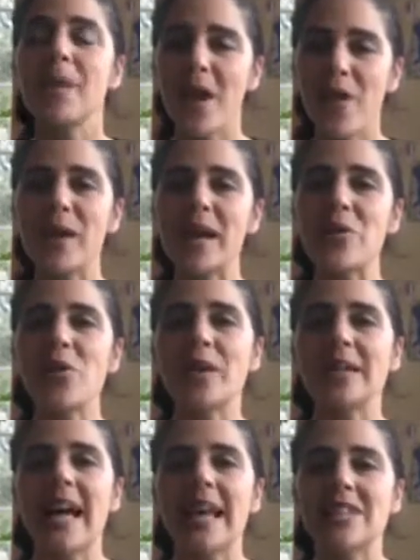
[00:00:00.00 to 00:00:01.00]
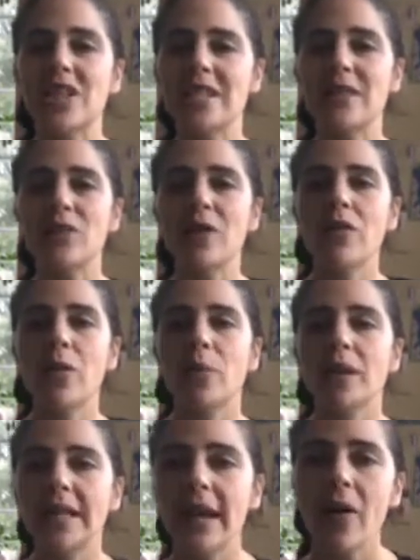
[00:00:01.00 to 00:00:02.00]
Okay, cool. Yeah, Jessie, if you have a
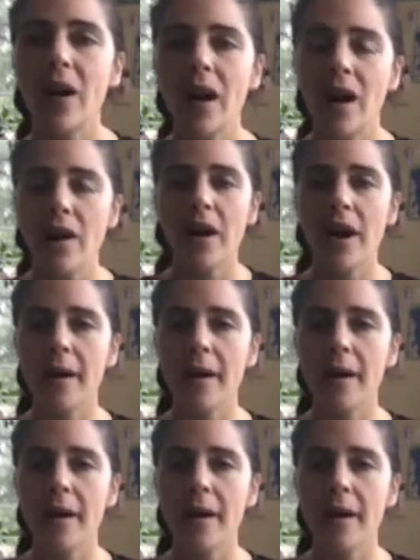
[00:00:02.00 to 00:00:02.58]
printout or